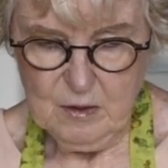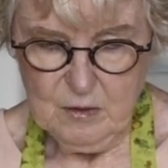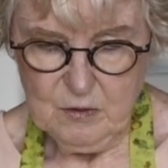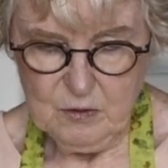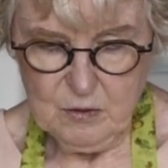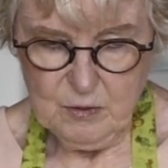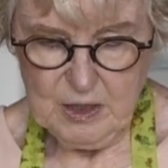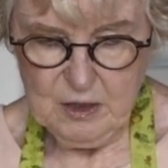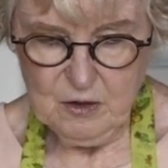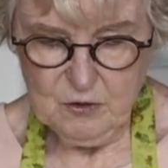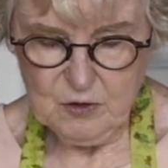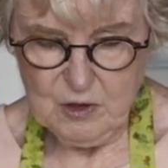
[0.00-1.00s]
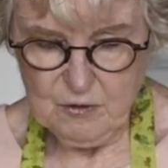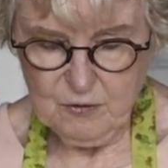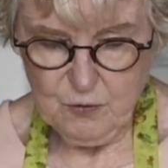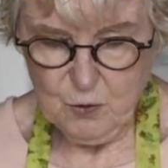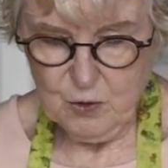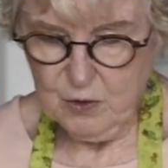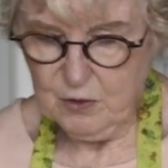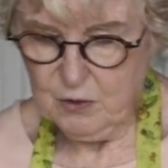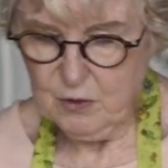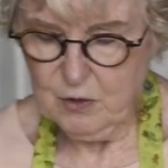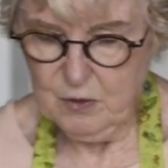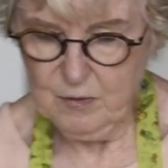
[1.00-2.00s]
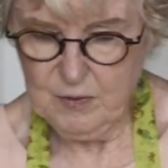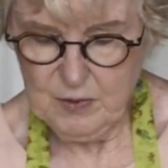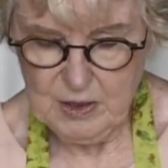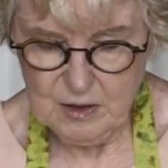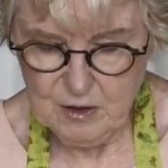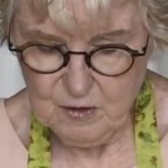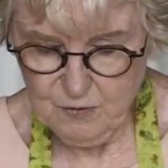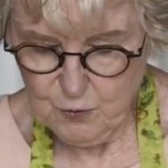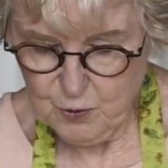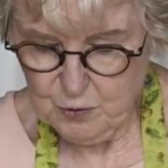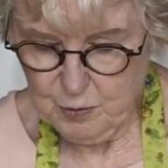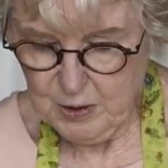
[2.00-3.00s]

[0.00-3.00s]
So here's our 4 and our 4th